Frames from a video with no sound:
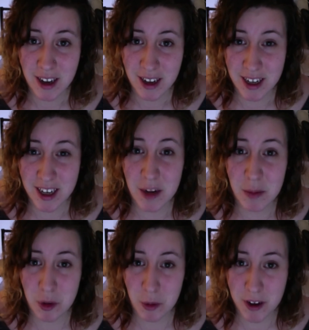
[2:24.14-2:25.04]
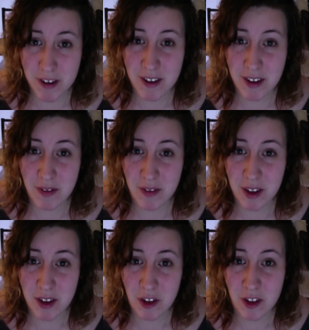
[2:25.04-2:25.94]
and I need him to work safe
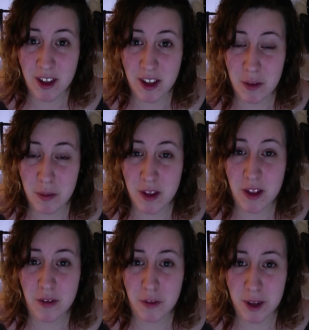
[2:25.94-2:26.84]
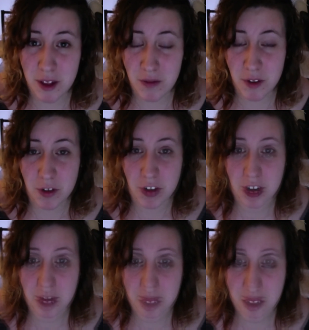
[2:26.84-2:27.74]
so that he can be there for me in the
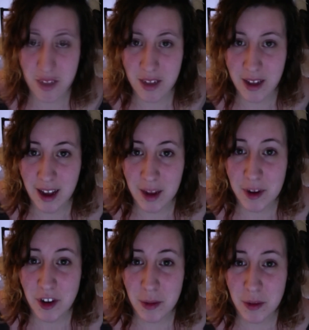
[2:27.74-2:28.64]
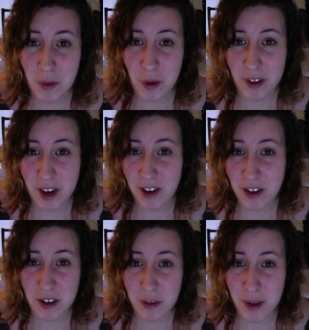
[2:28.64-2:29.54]
future. I mentioned before that I
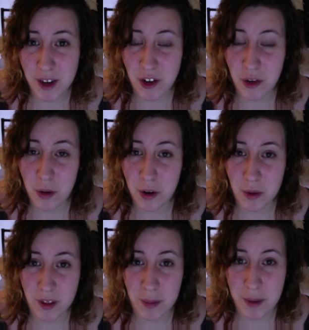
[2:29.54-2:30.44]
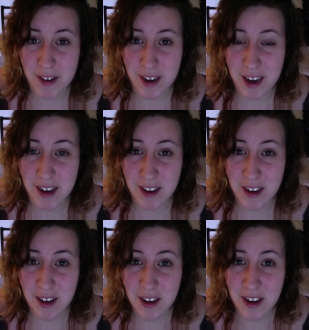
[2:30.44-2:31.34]
couldn't imagine a world without my dad.
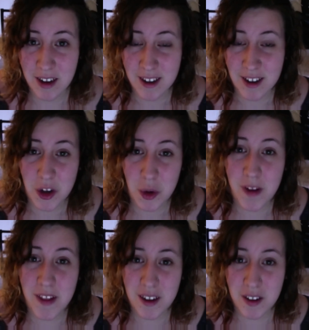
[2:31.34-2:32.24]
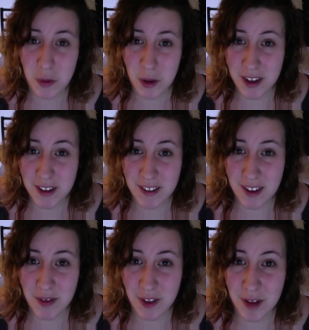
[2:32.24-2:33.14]
Knowing that he's working
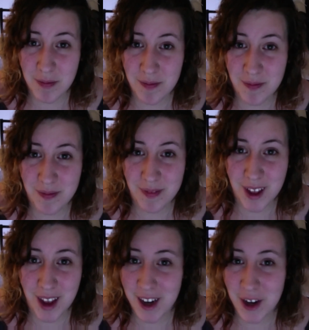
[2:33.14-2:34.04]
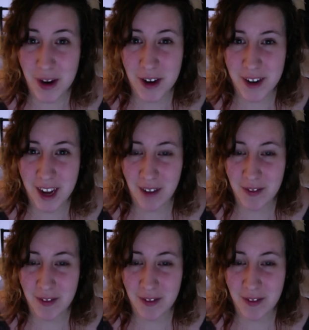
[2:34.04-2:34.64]
safely, I know I don't have